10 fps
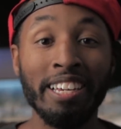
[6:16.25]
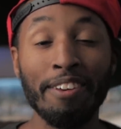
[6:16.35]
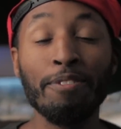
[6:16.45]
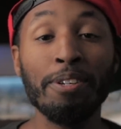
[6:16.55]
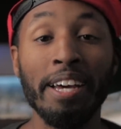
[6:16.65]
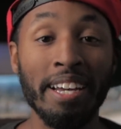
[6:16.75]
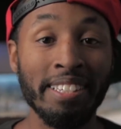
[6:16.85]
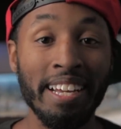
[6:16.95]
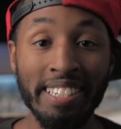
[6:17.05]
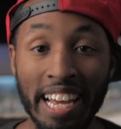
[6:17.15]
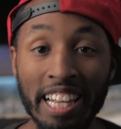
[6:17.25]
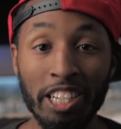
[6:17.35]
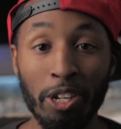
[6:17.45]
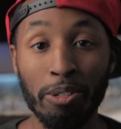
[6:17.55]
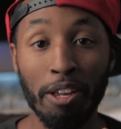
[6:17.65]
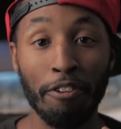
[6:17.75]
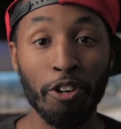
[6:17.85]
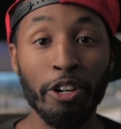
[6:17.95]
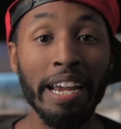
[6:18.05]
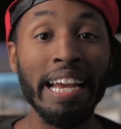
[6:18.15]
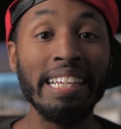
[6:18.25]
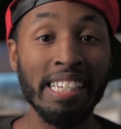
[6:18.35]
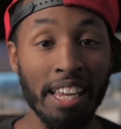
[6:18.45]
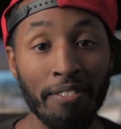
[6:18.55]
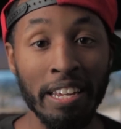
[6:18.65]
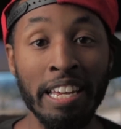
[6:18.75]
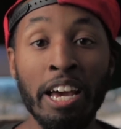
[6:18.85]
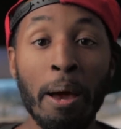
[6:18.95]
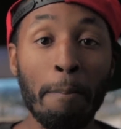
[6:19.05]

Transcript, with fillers: giving you guys that daily dose of creativity.